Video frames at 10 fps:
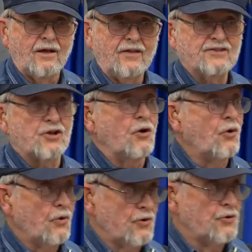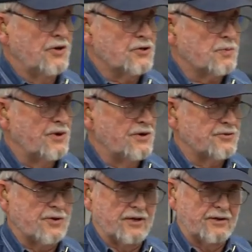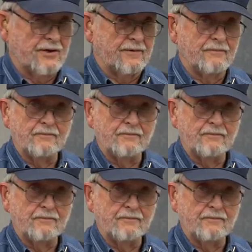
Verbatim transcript: that's a whole new experience right there